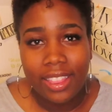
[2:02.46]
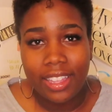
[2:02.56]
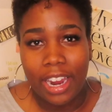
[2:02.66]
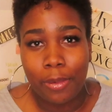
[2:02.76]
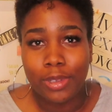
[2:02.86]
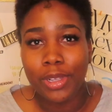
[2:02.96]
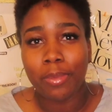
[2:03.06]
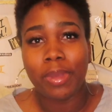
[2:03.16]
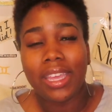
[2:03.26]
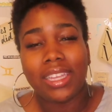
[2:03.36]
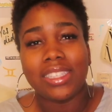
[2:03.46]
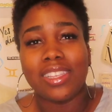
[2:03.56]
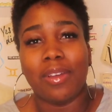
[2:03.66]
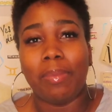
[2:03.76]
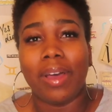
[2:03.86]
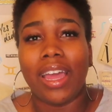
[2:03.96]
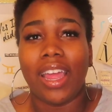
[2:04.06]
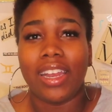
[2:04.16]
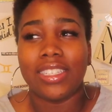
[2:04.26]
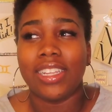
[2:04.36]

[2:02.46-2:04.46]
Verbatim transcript: that I was obese, but,